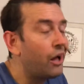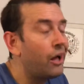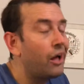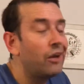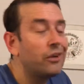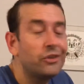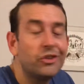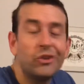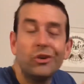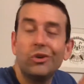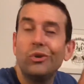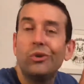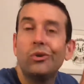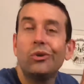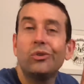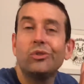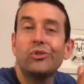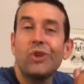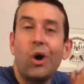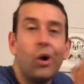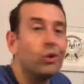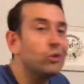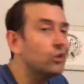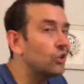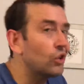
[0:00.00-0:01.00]
you
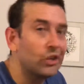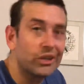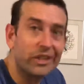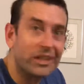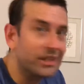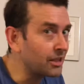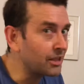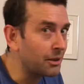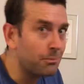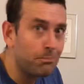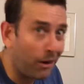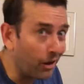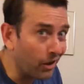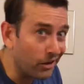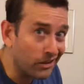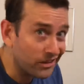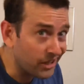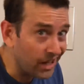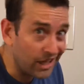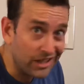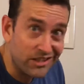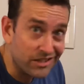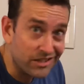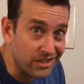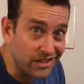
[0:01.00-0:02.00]
don't look at the part
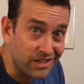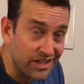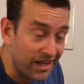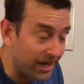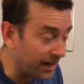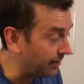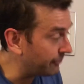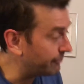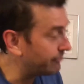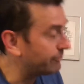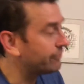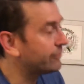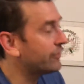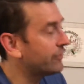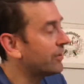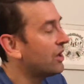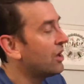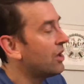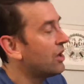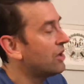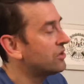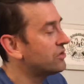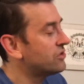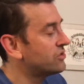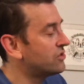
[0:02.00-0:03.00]
that's the same.
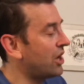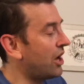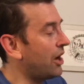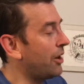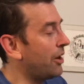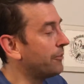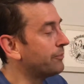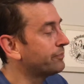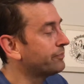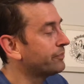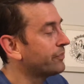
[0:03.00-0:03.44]
So,